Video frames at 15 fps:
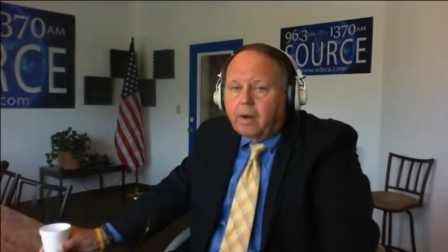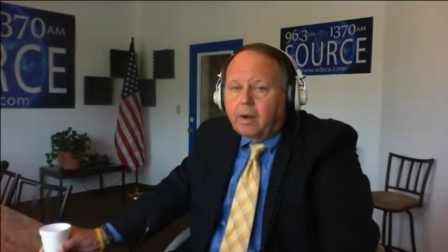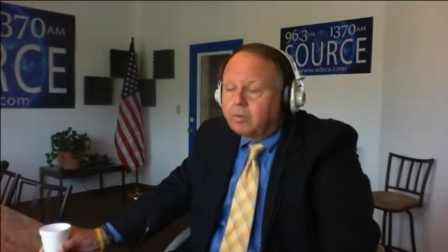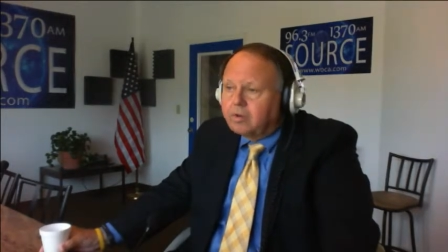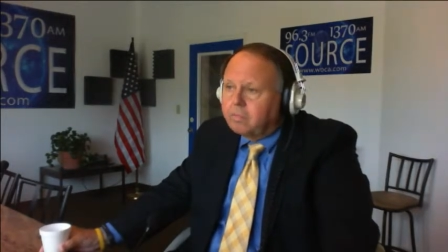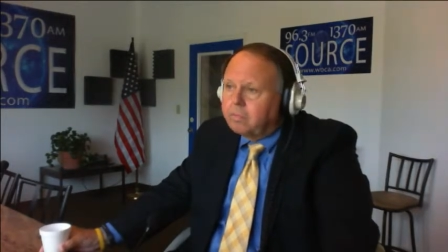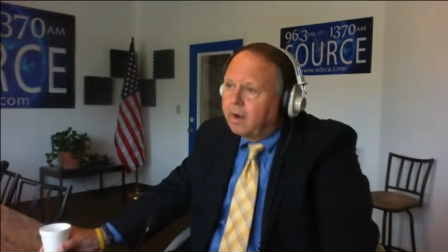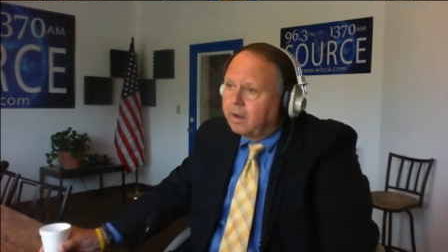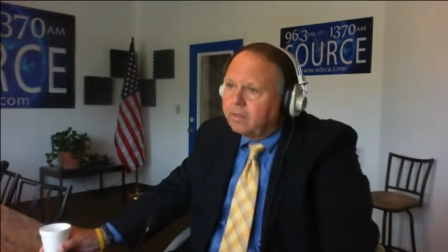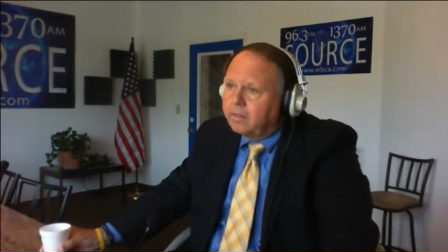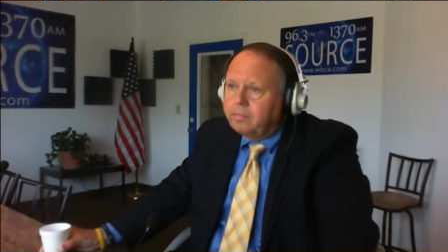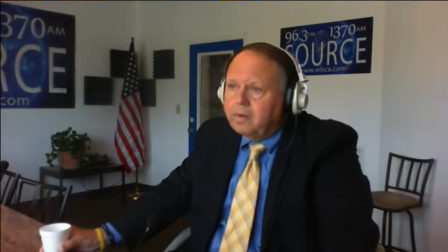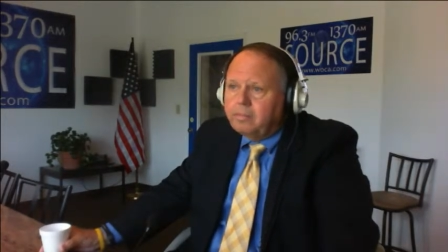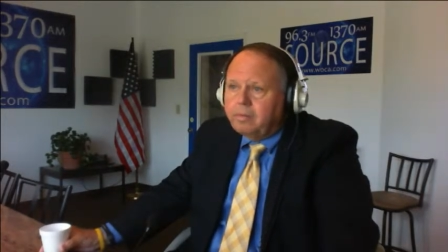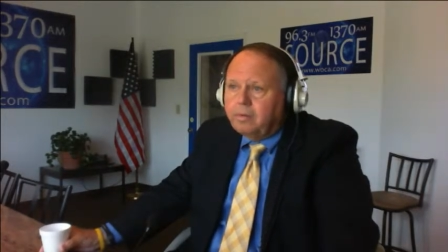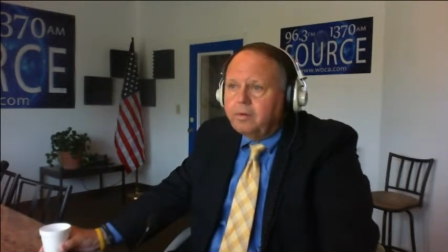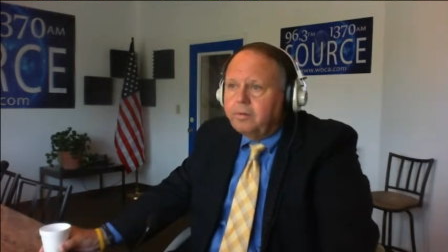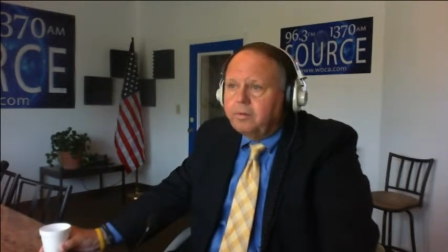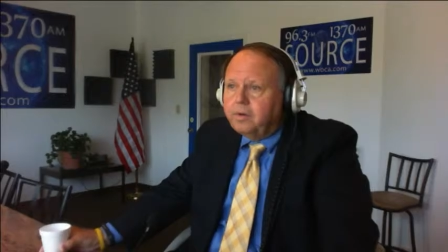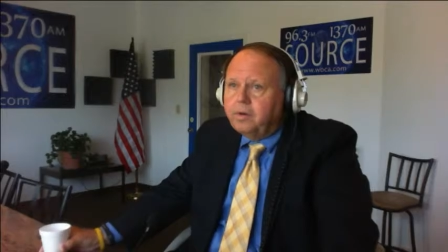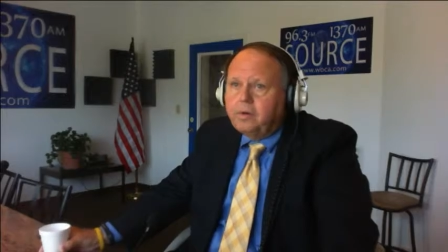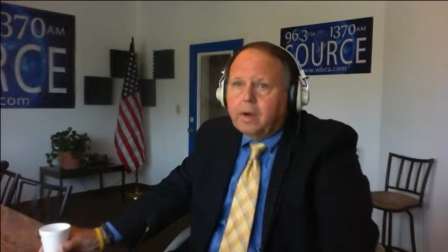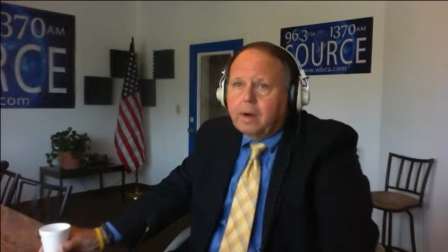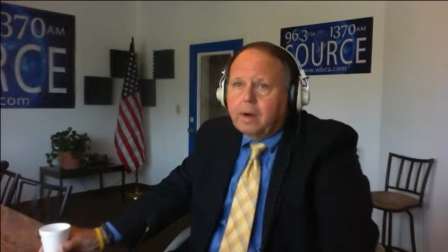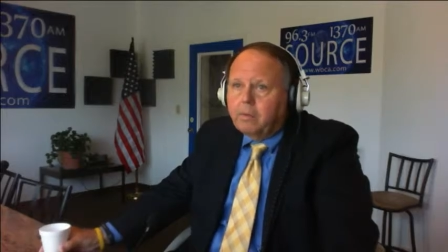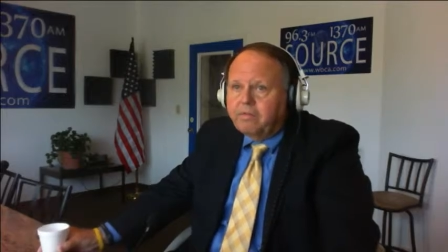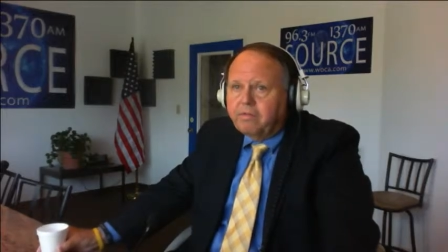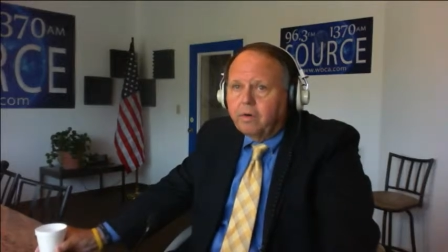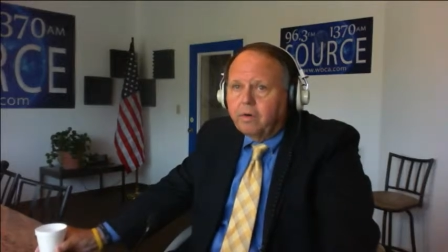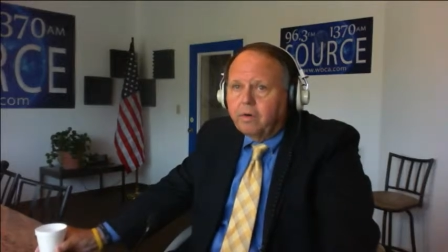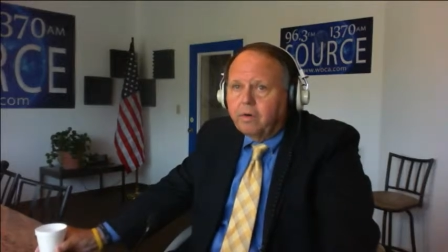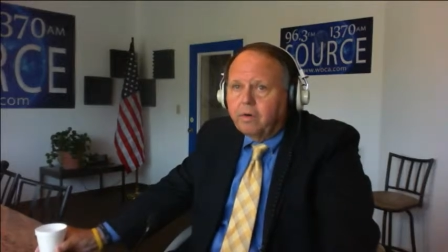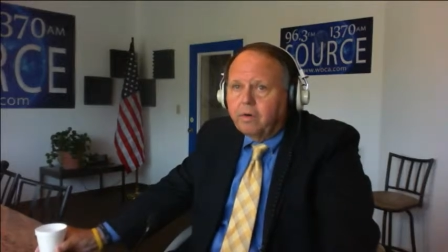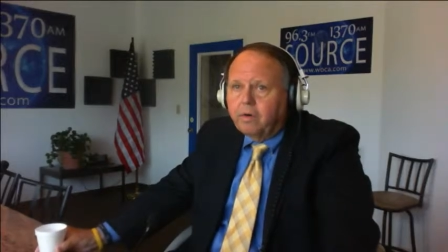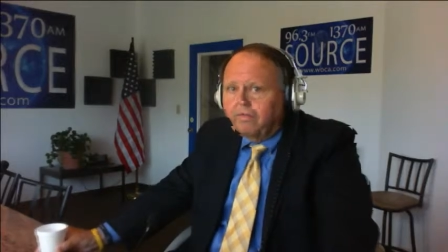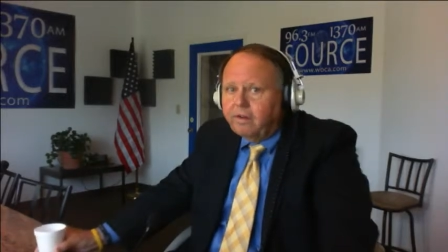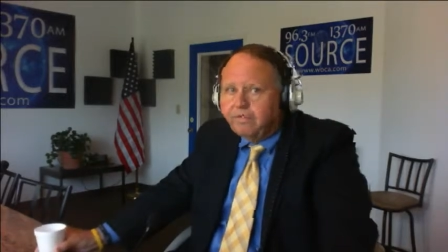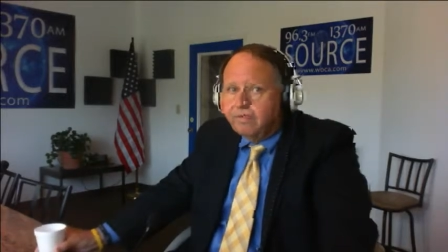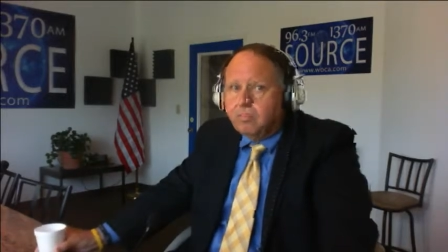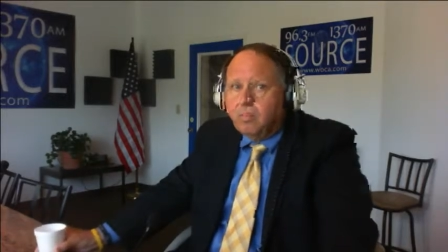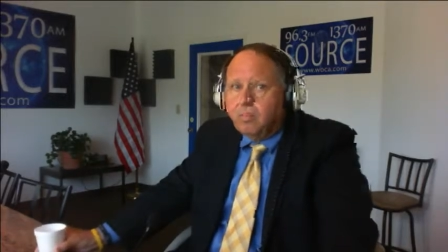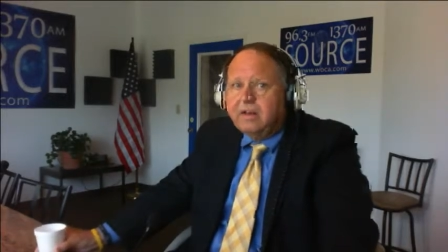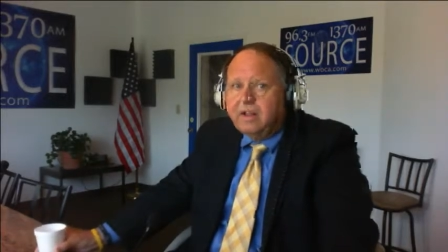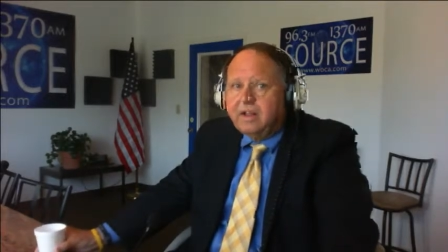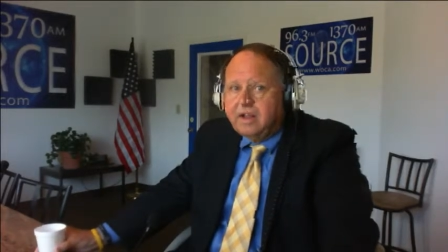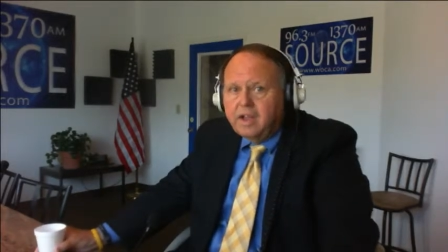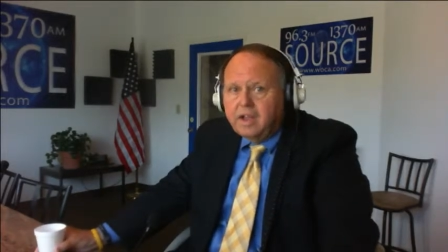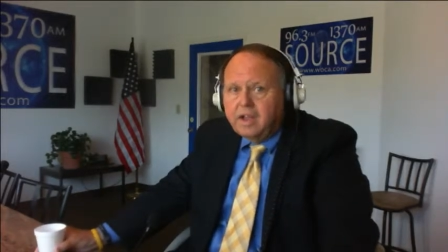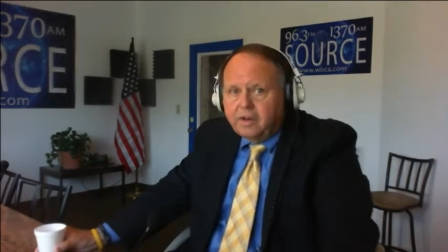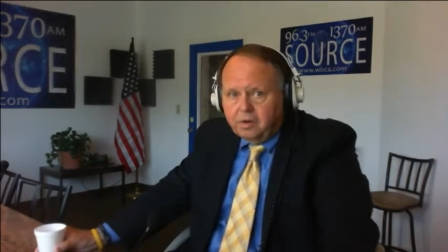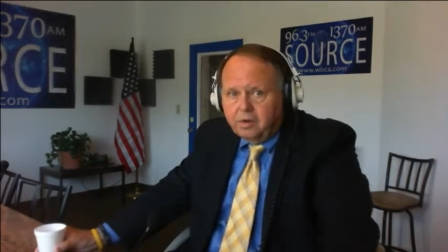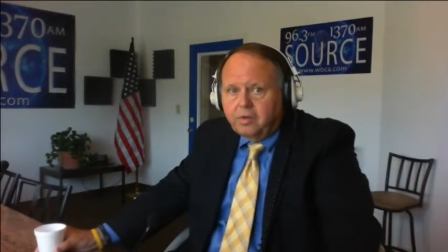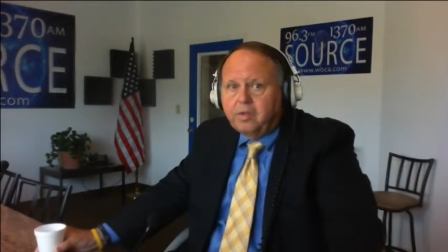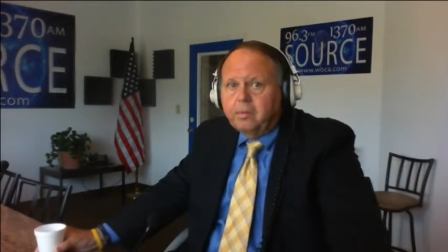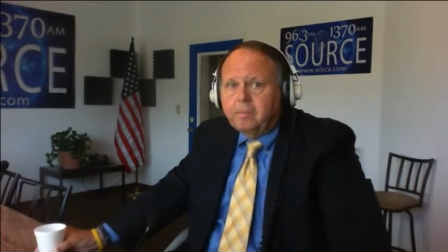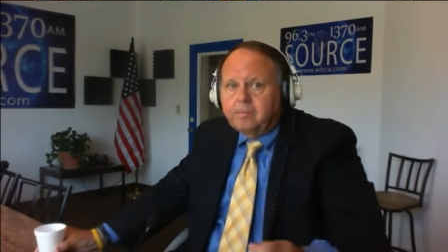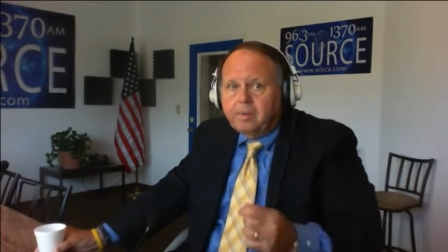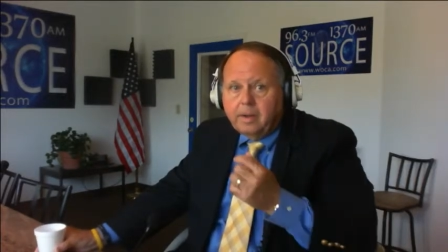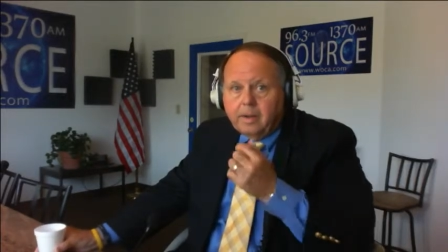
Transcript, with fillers: I respect the people who do. I refer cases weekly to them,